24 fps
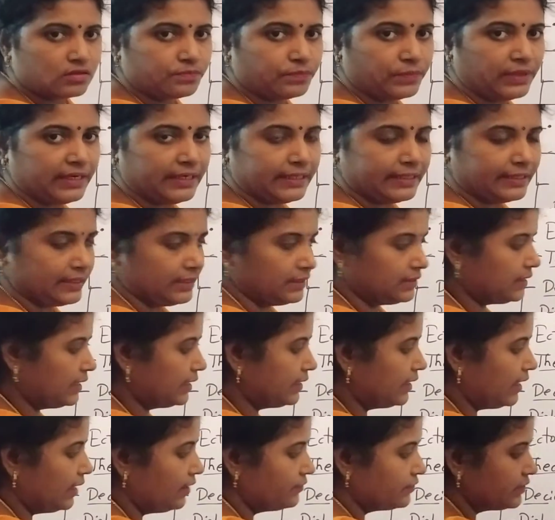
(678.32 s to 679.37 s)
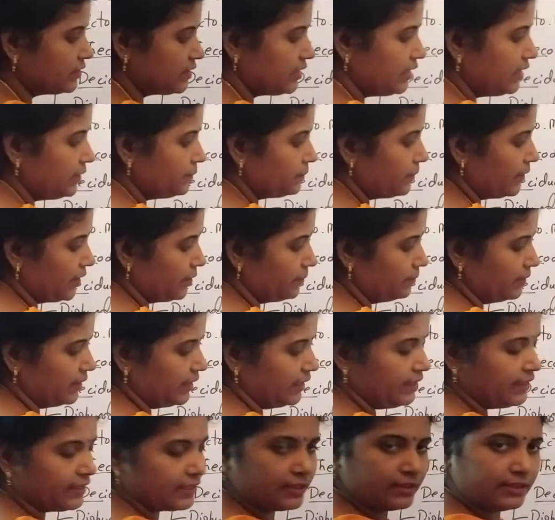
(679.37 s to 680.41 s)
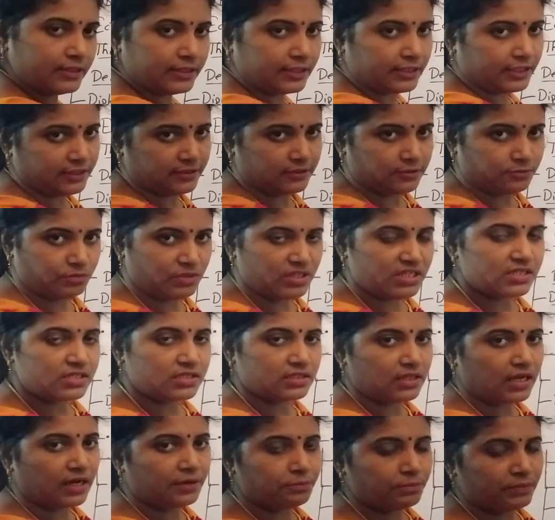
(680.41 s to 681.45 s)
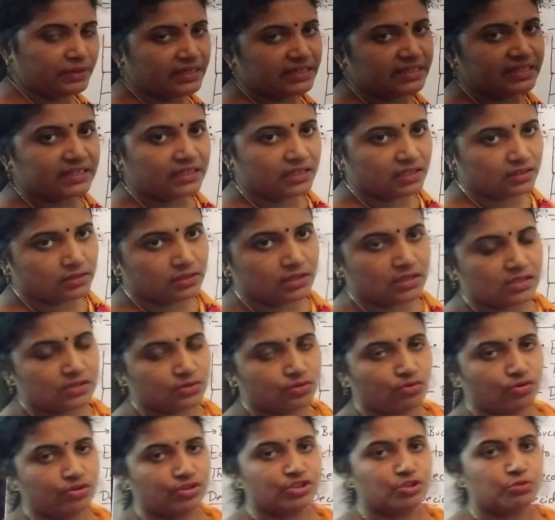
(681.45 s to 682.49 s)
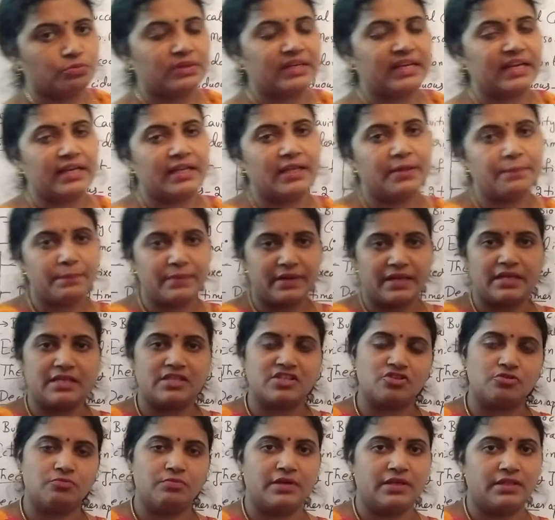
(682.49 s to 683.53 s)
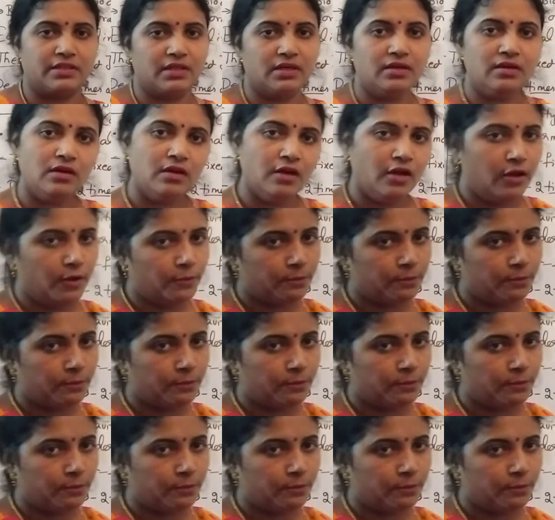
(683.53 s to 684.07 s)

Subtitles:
milk teeth, and after that permanent teeth means that milk teeth is going to be replaced by the